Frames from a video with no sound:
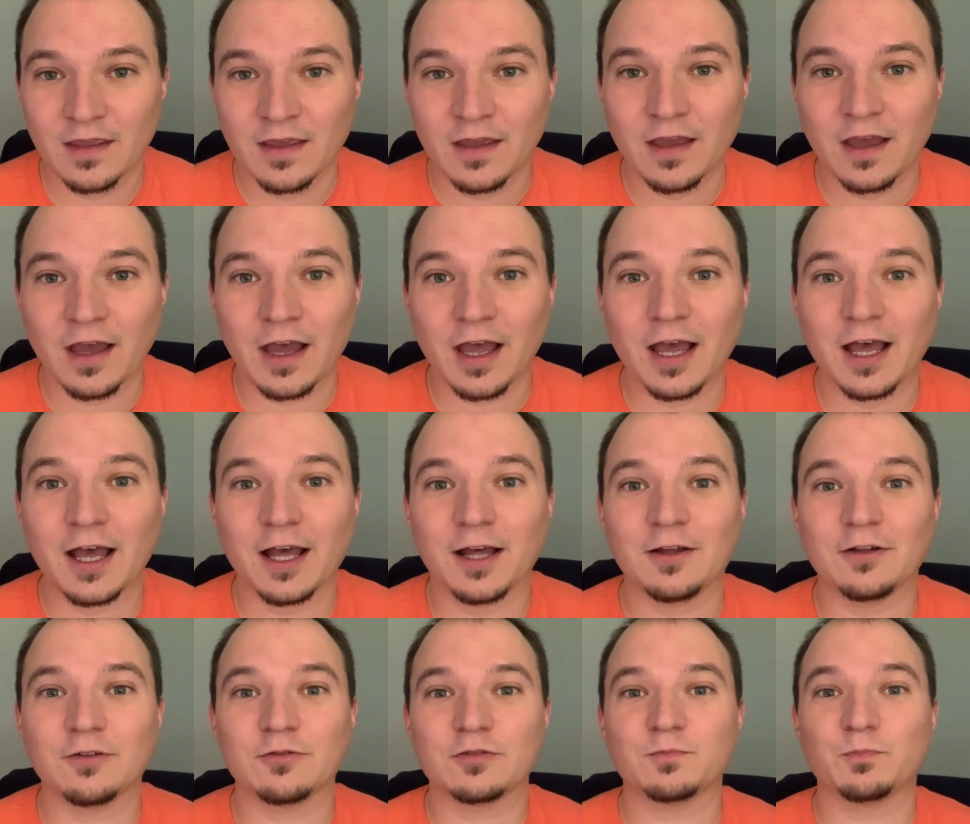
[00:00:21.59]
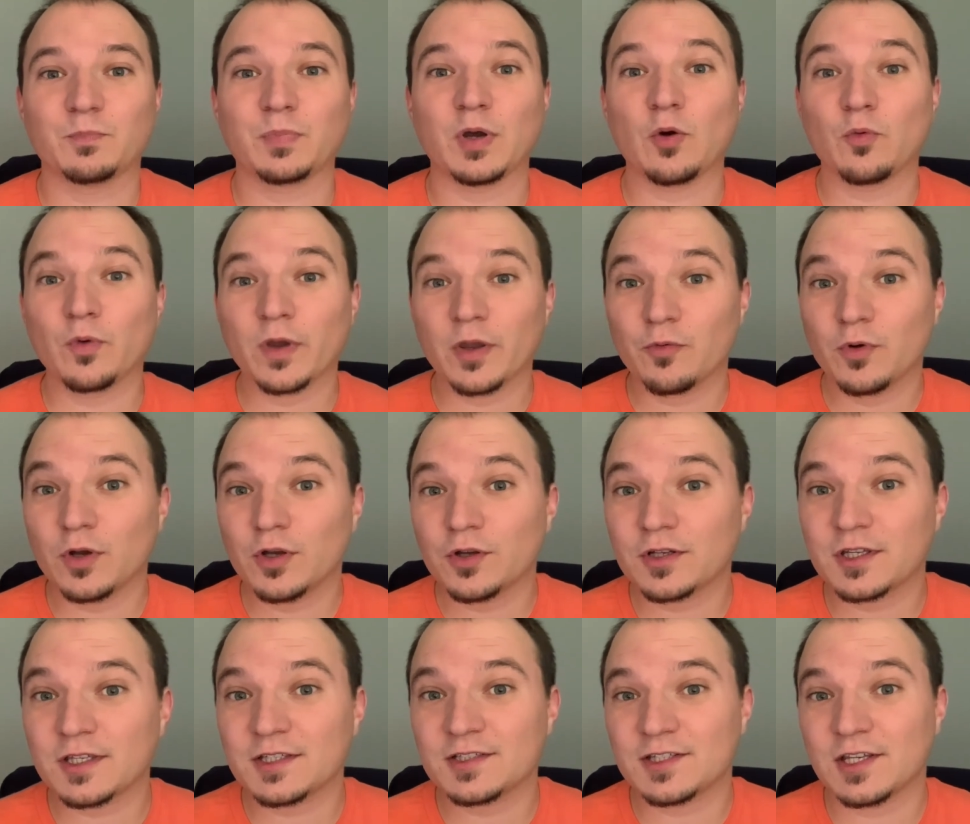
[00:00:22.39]
Uh, but we
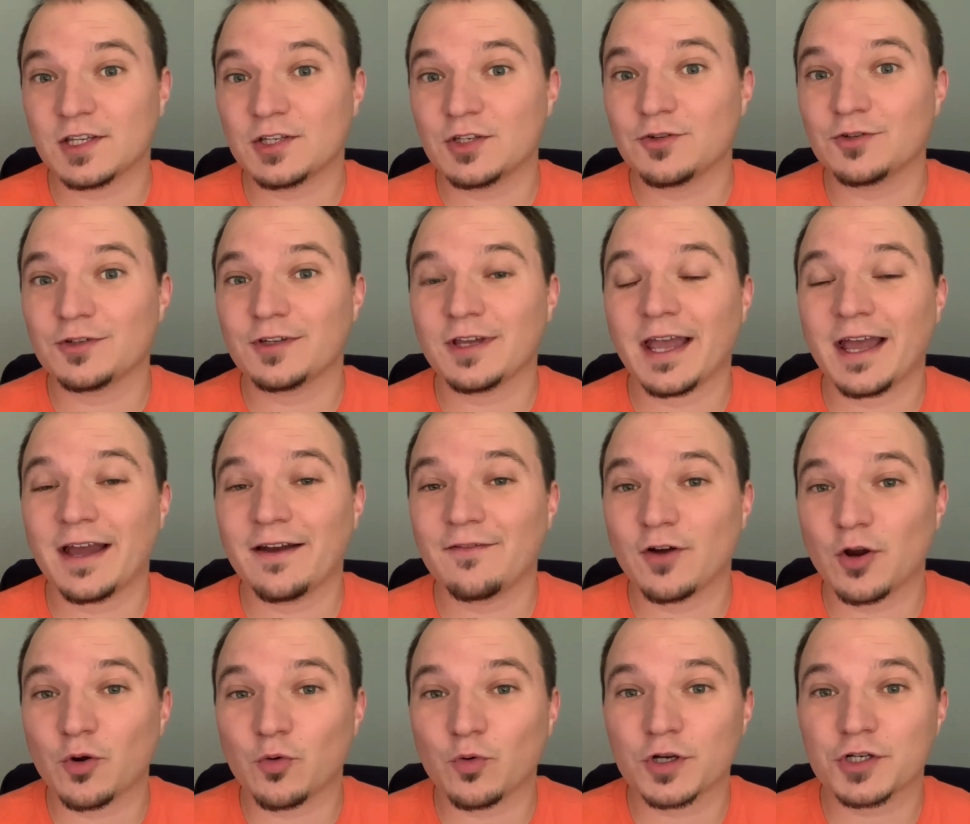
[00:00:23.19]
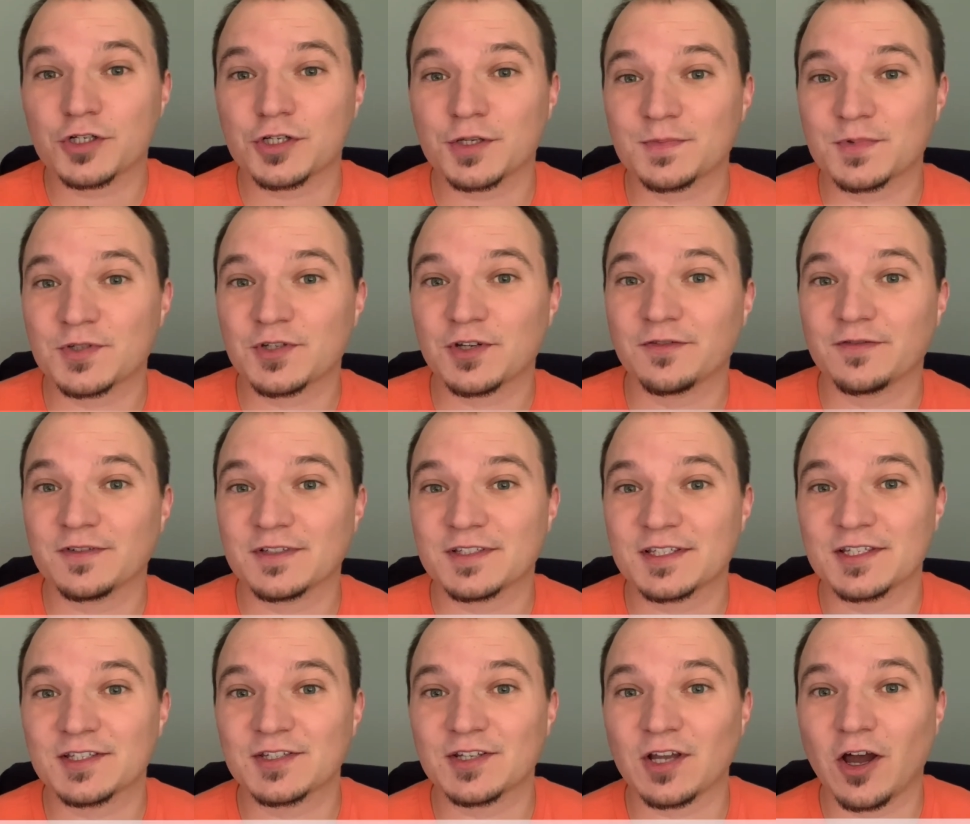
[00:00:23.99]
will continue to have our worship
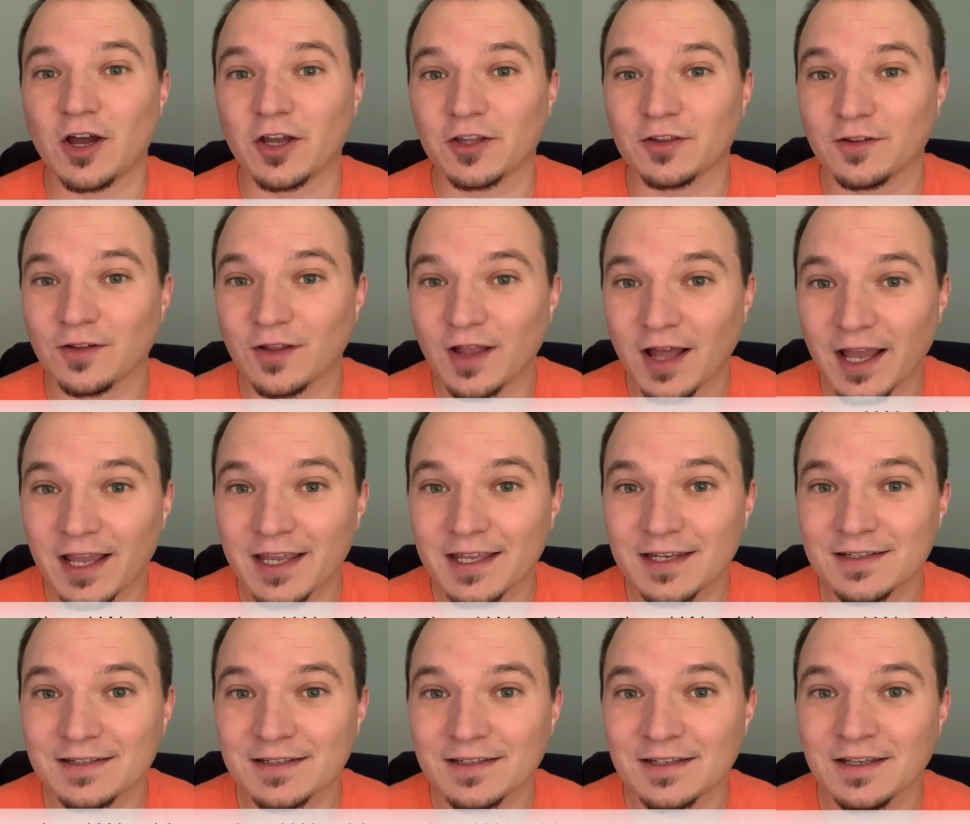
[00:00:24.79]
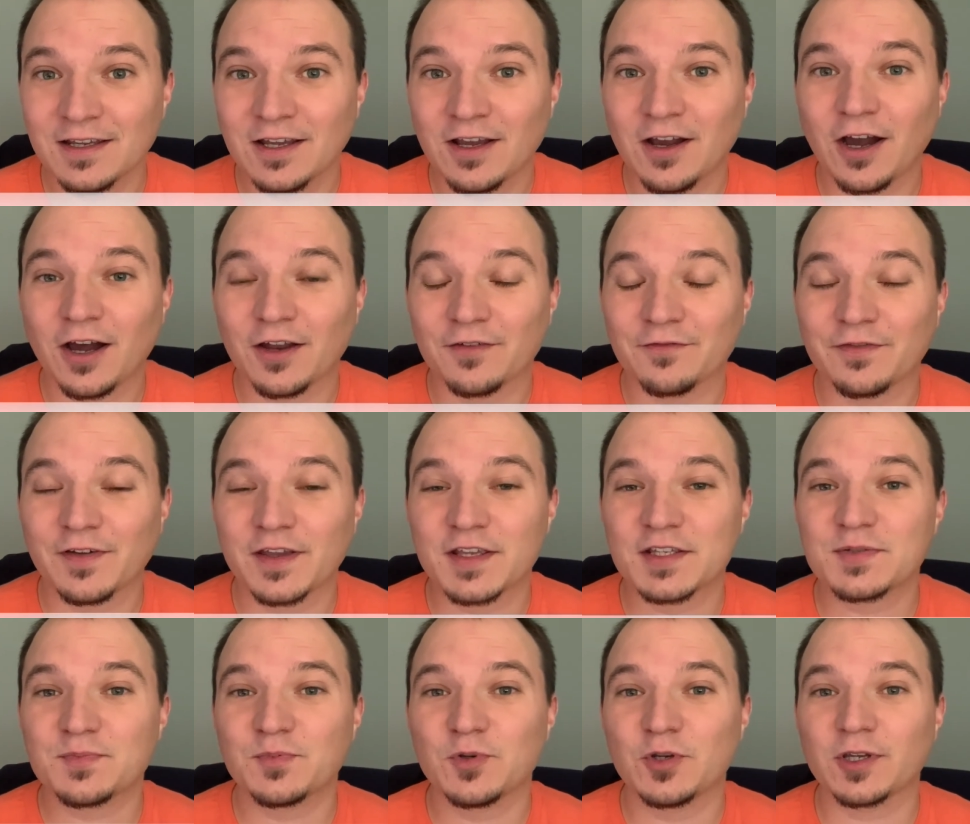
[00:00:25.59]
services online on
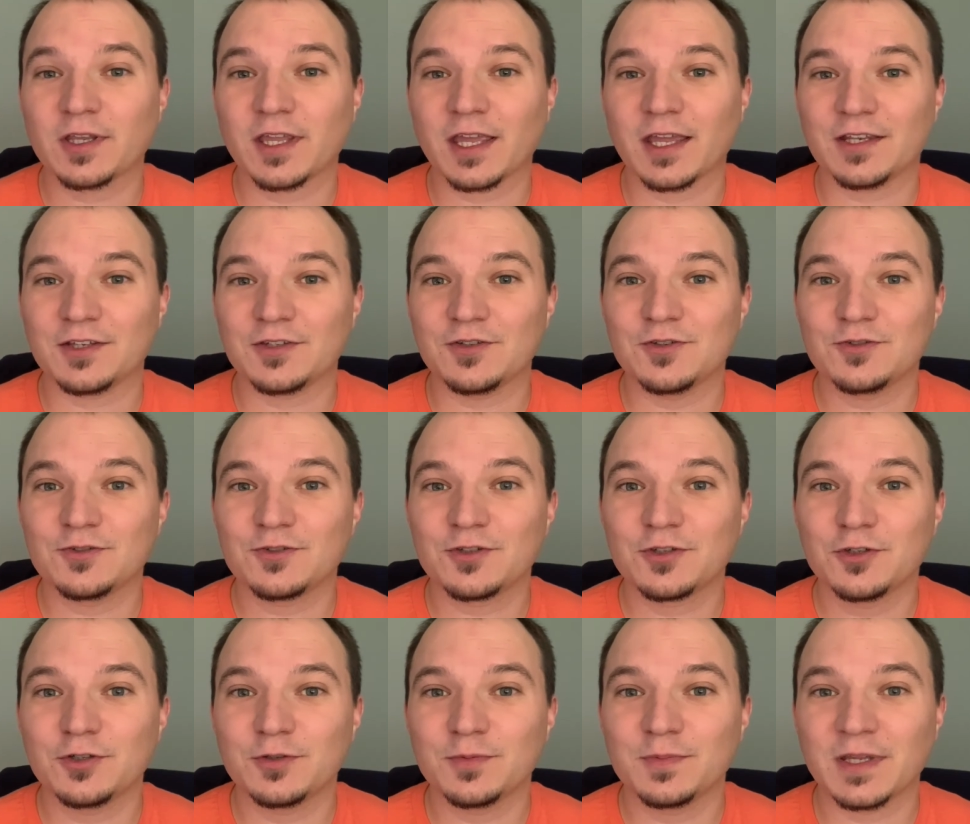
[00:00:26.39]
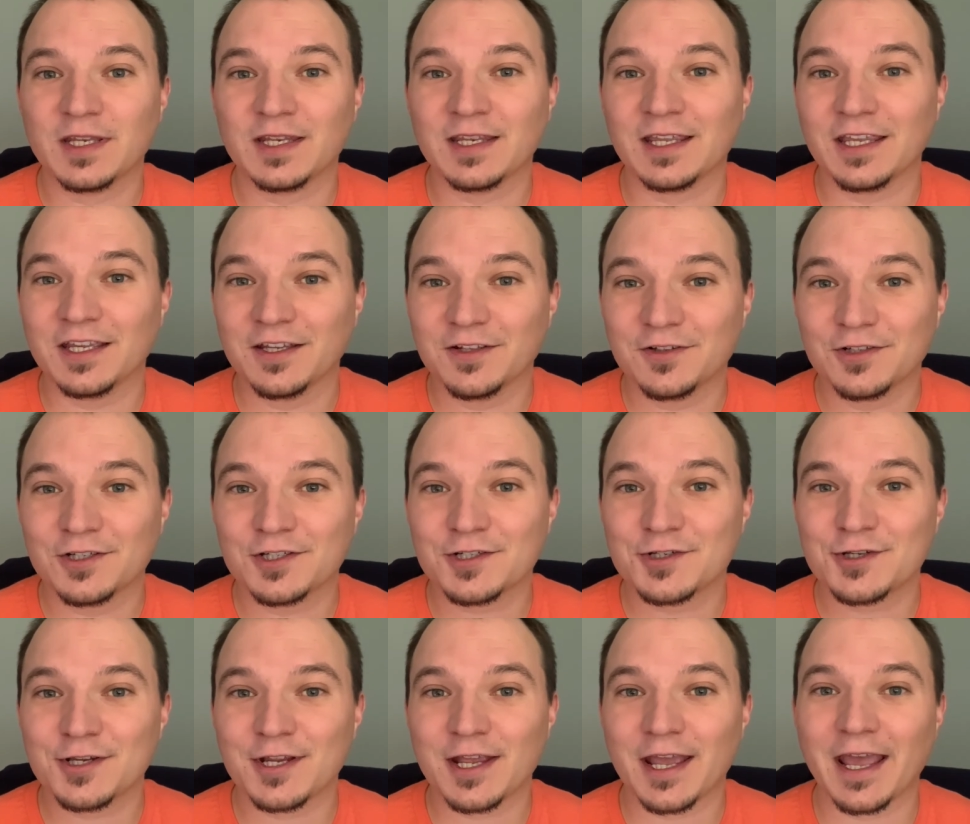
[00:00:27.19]
Facebook and YouTube in
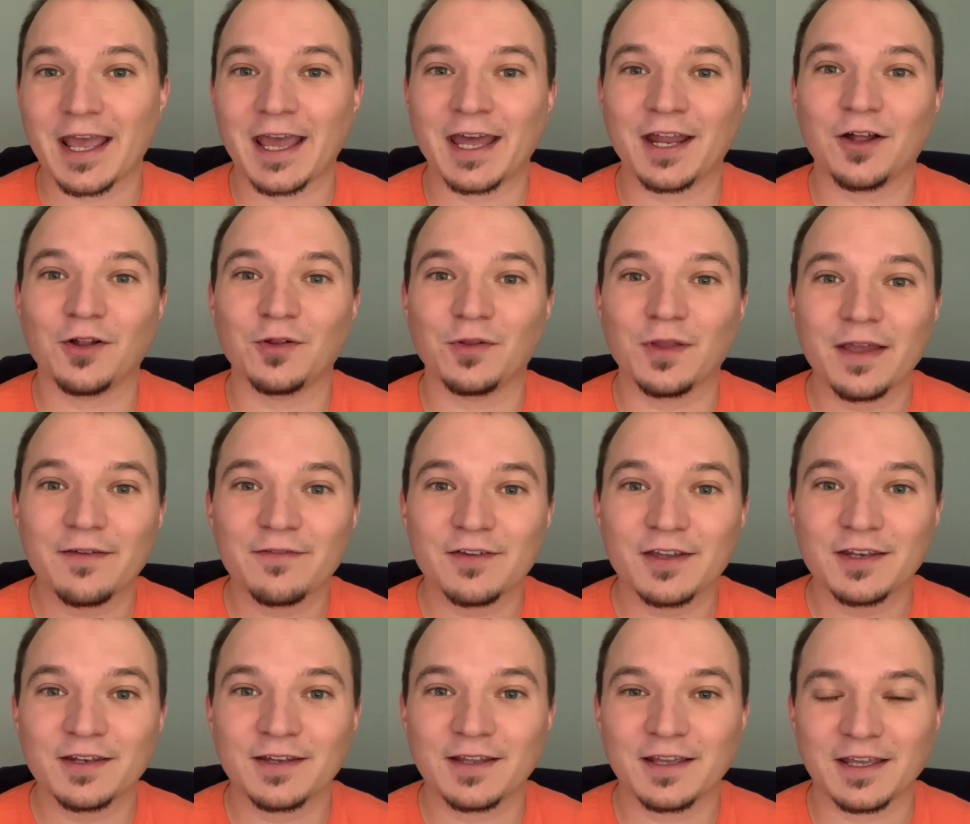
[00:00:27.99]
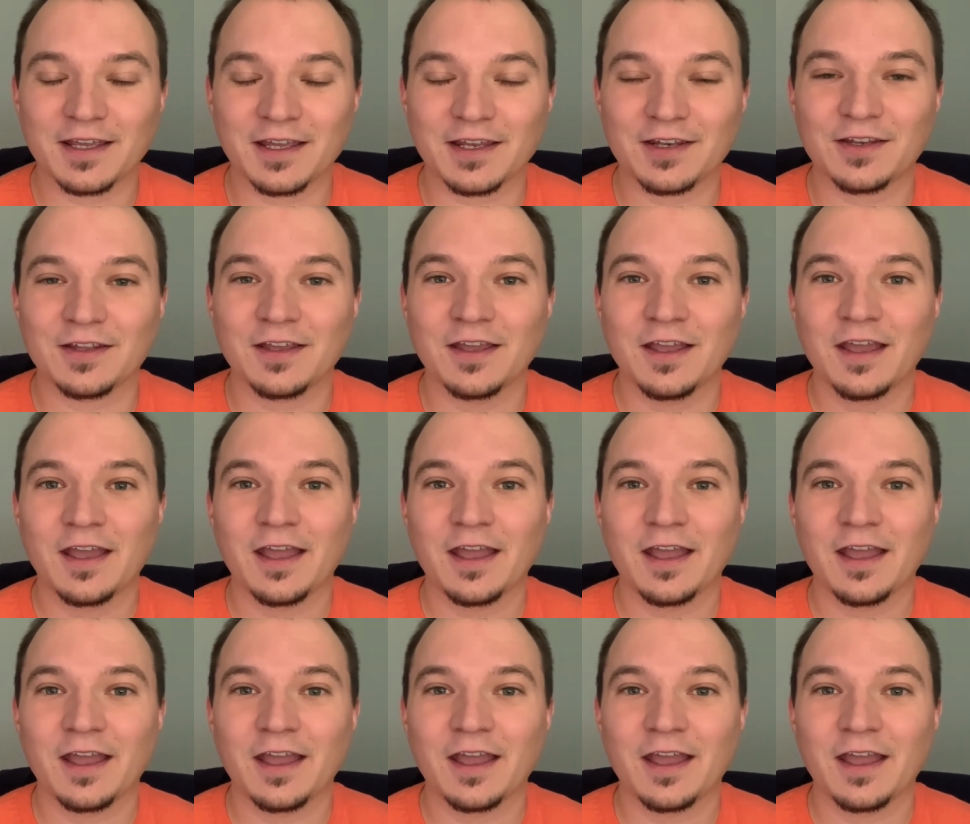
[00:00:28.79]
English at 11 and